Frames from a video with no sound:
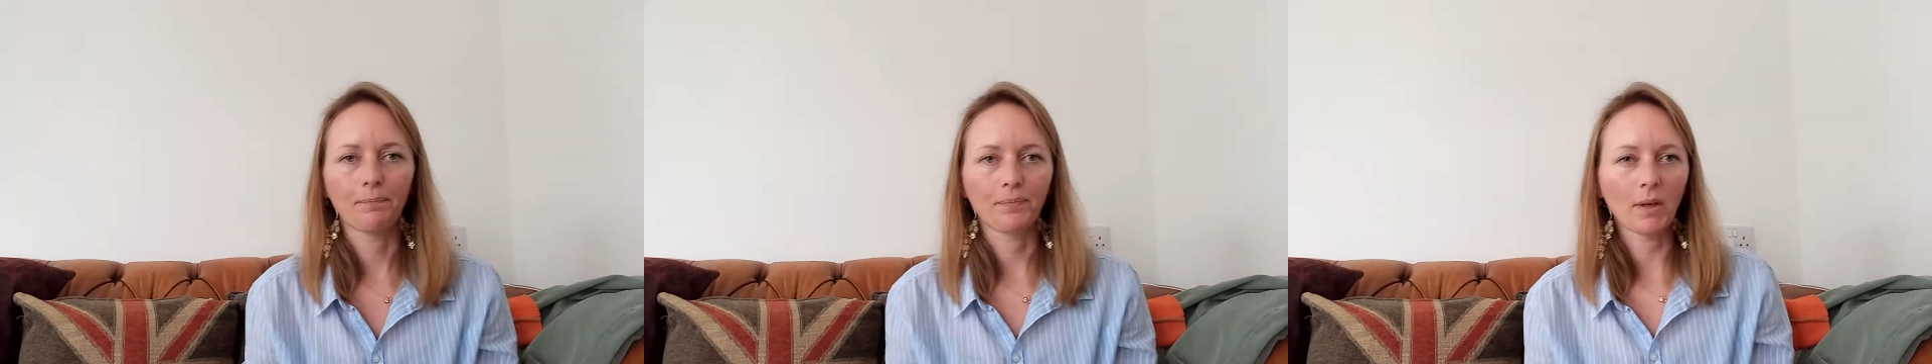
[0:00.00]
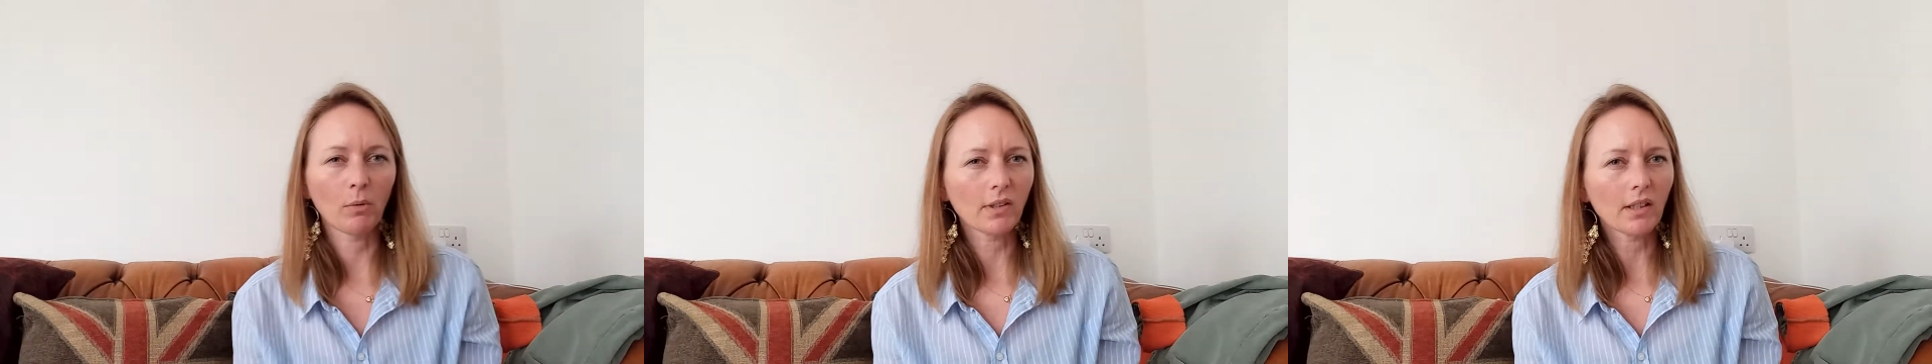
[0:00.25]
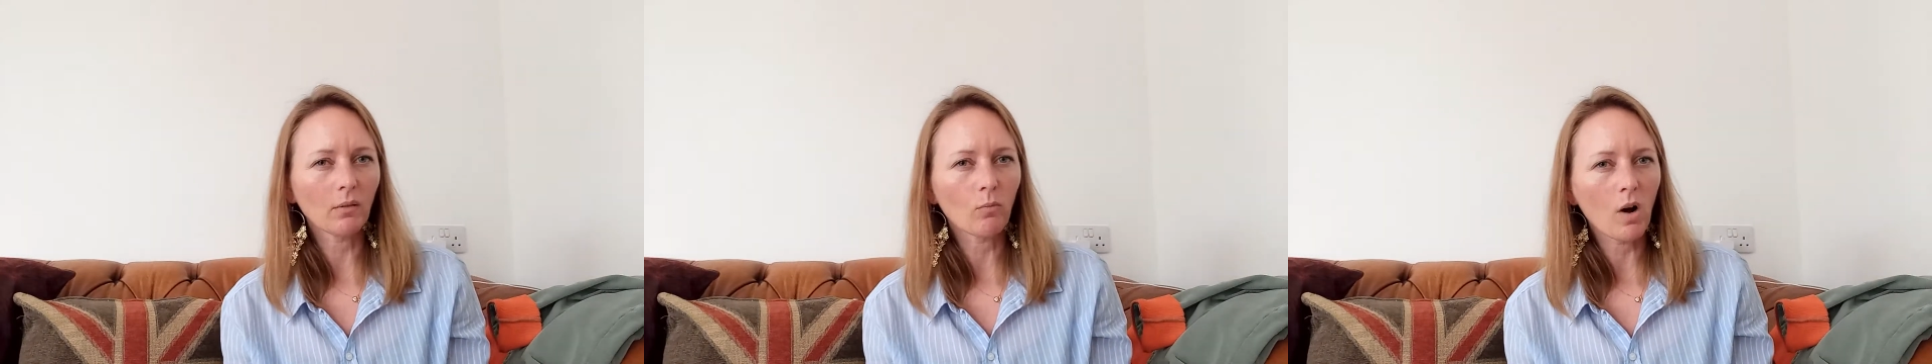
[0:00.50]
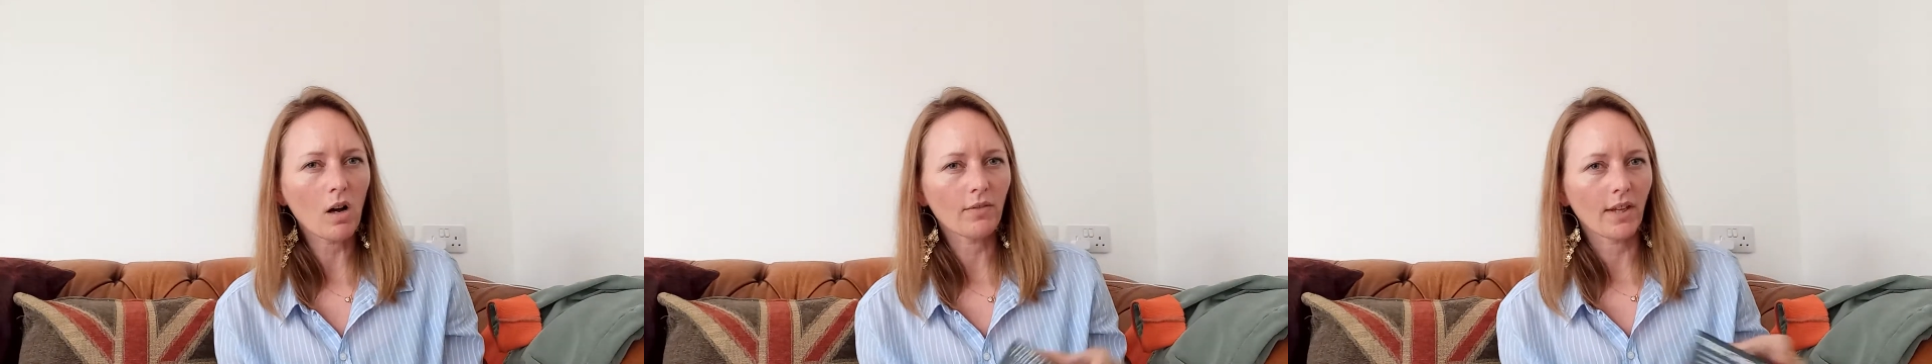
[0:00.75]
There was a little
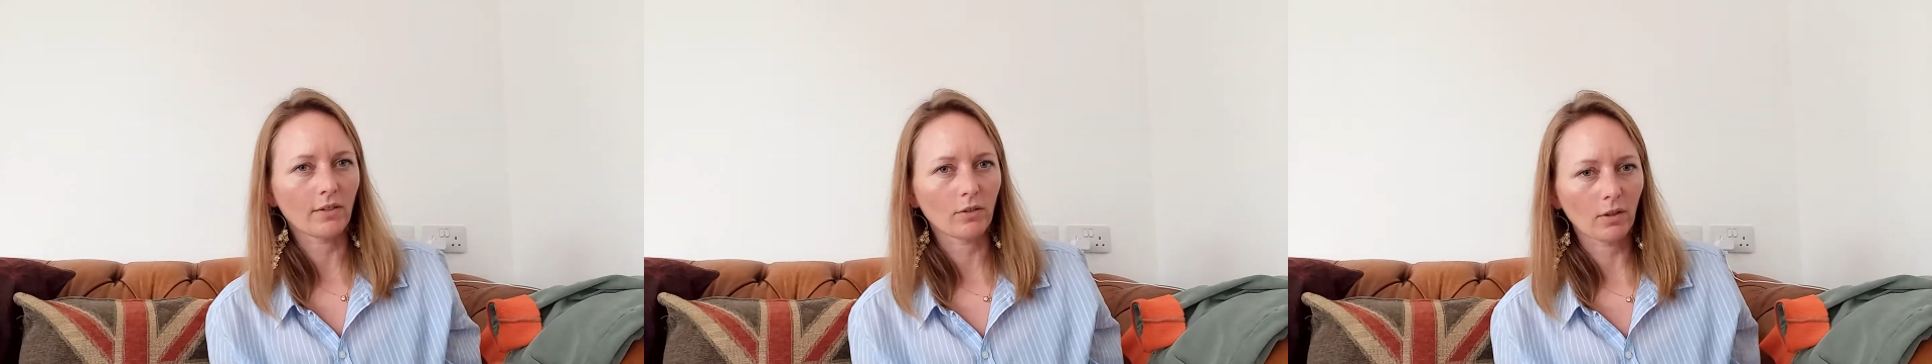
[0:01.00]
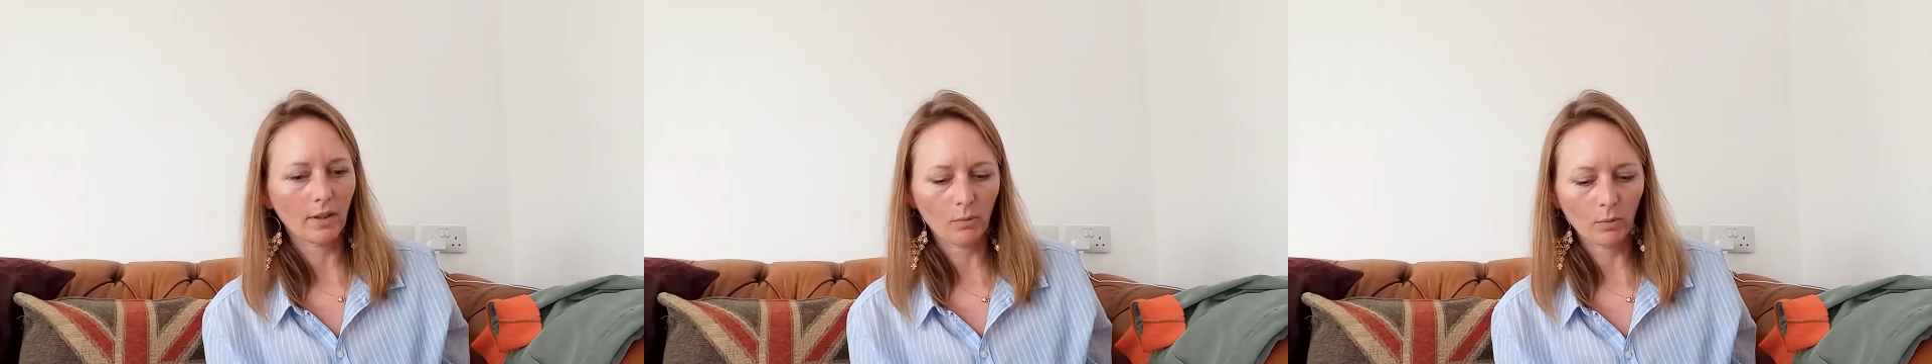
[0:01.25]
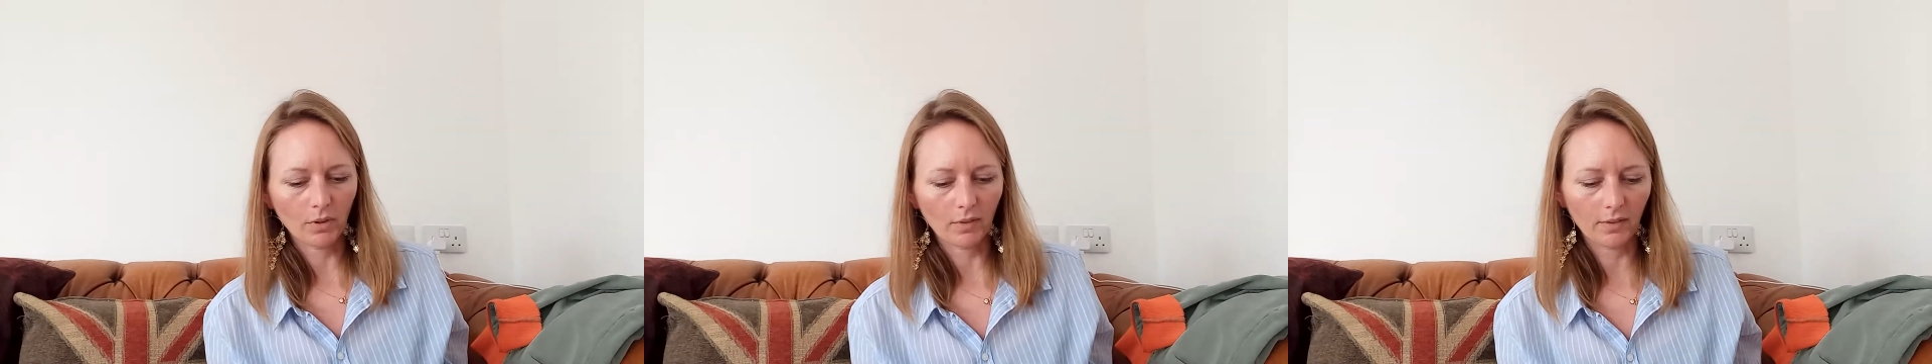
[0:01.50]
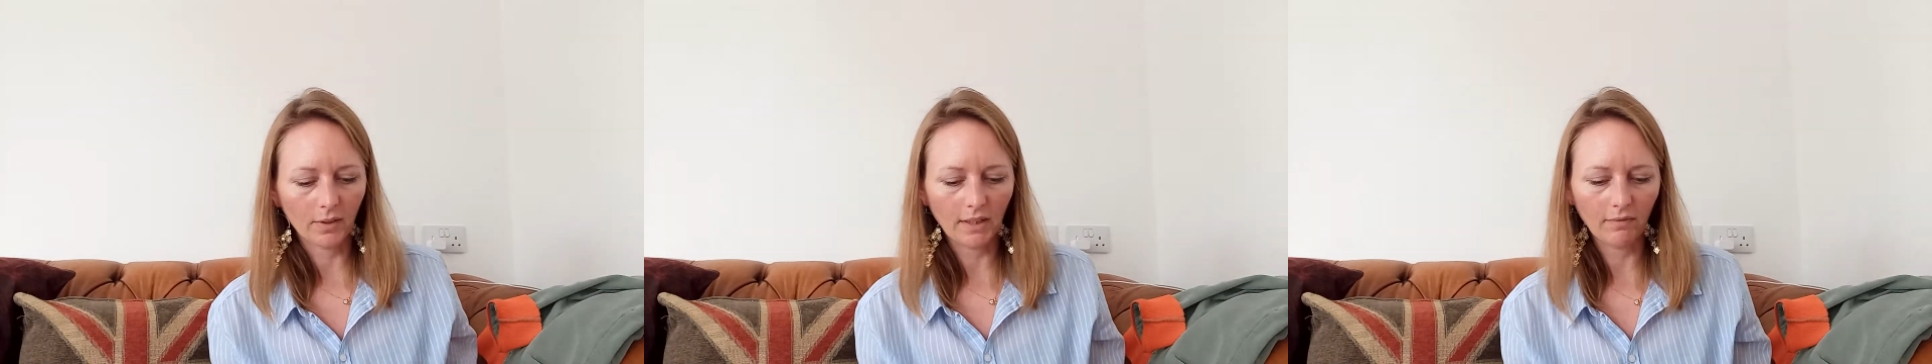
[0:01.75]
while there, I don't know anyone that
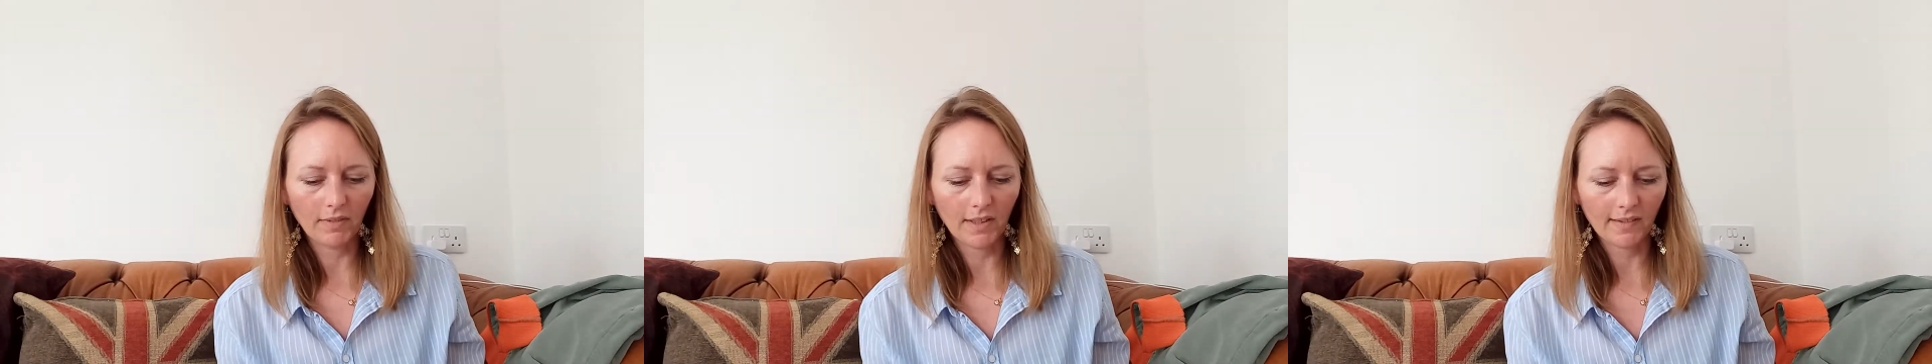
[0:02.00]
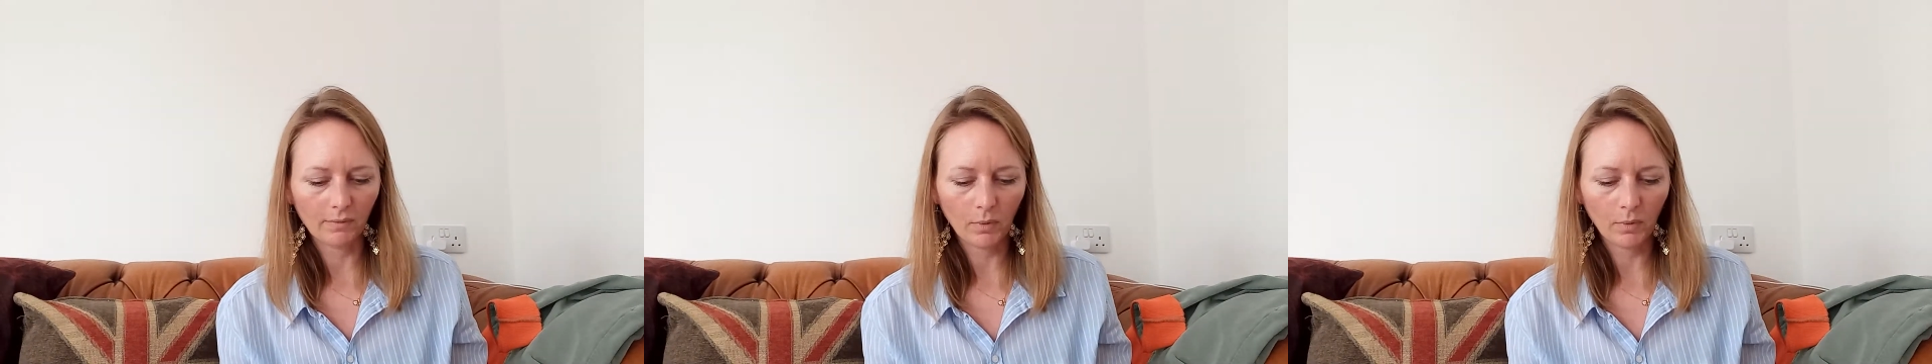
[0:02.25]
was looking for this,